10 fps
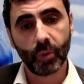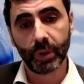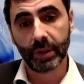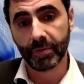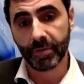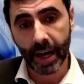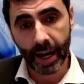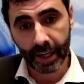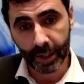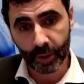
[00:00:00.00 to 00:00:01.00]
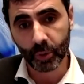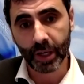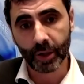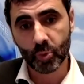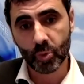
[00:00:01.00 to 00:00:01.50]
with very
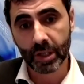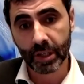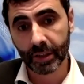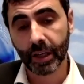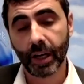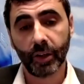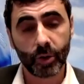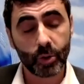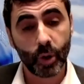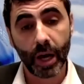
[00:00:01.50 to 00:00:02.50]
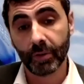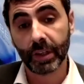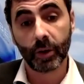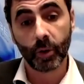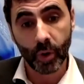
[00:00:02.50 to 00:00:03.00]
good entry yield and also have
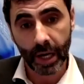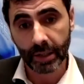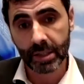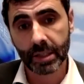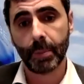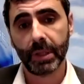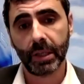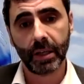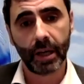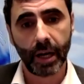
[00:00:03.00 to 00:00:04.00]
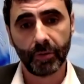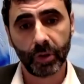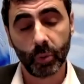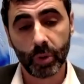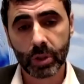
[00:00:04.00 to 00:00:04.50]
a great capital gain
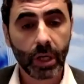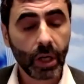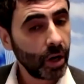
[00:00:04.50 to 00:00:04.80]
afterwards.